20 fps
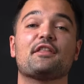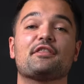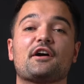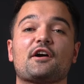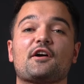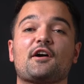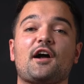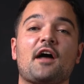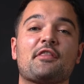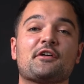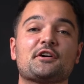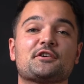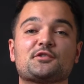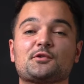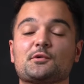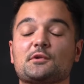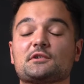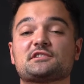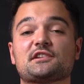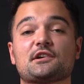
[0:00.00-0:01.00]
There are other
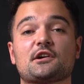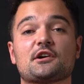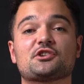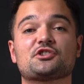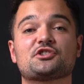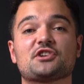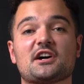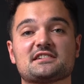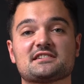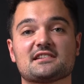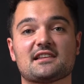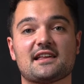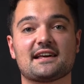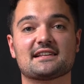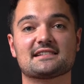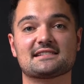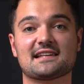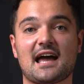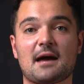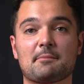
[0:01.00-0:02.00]
tools that are just like
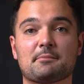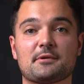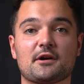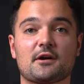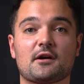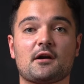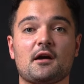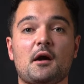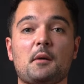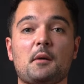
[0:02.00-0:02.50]
Zapier.